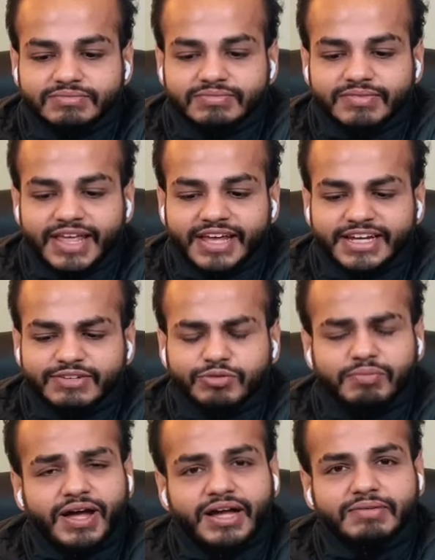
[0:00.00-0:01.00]
negative or
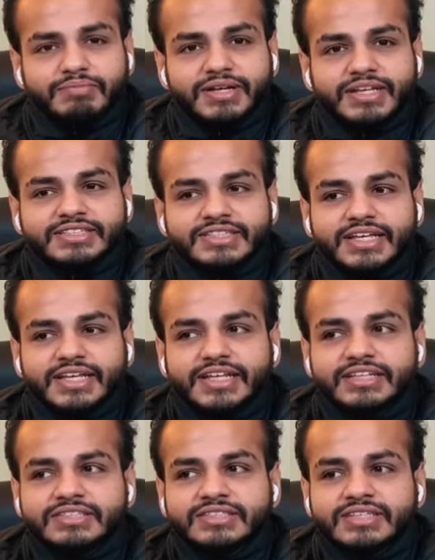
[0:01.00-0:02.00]
bad, but it's like it's